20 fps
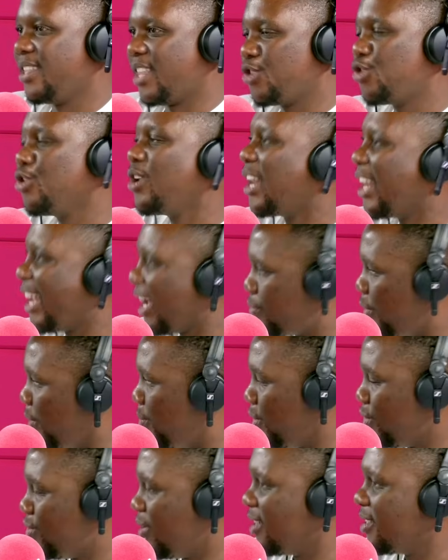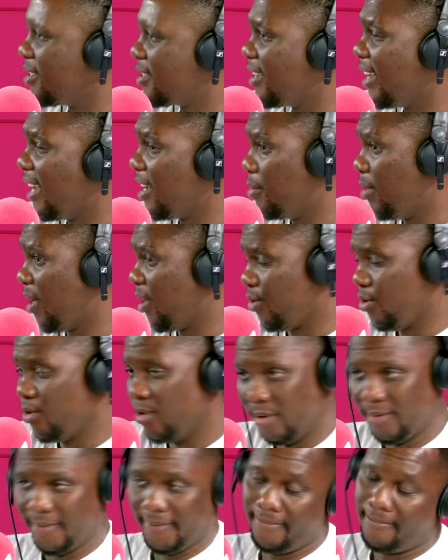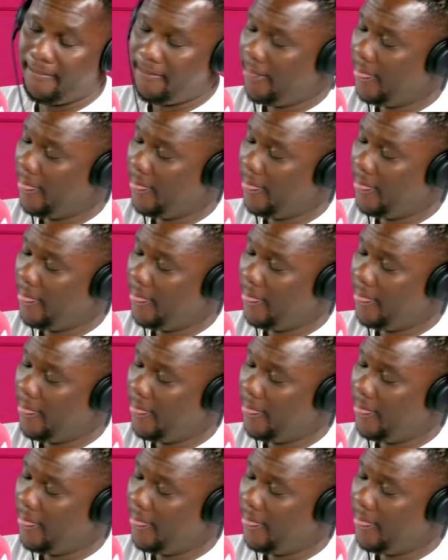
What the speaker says: is it that you'd like people to understand about you?